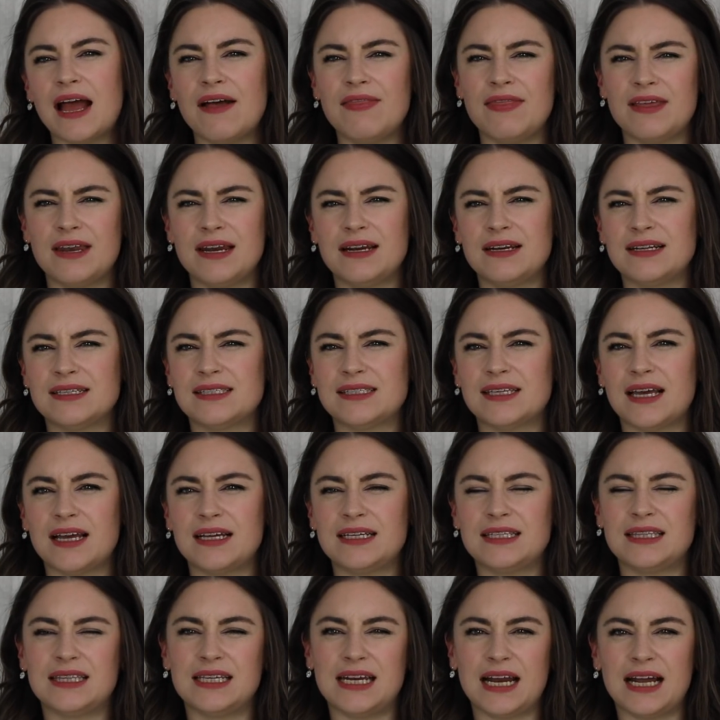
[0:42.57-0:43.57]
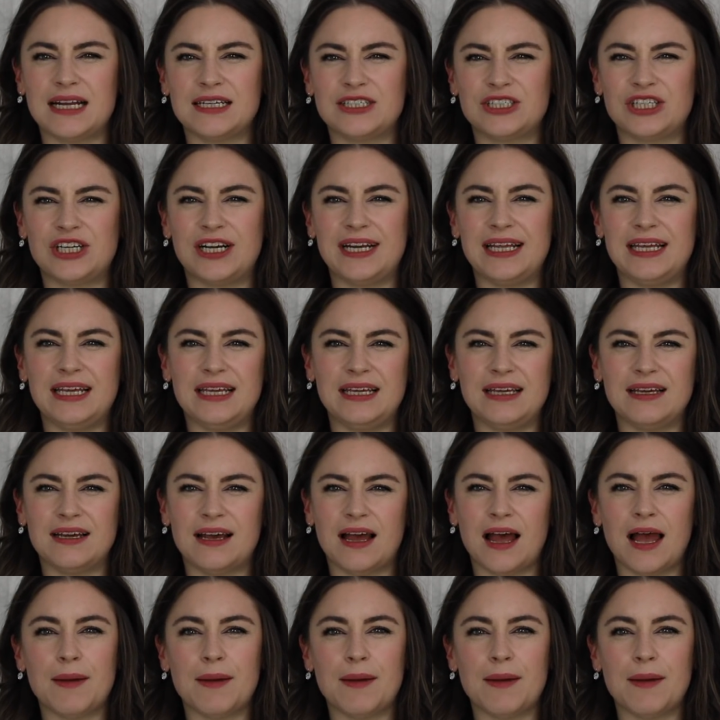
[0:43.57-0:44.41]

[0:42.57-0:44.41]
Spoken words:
and then I decided that actually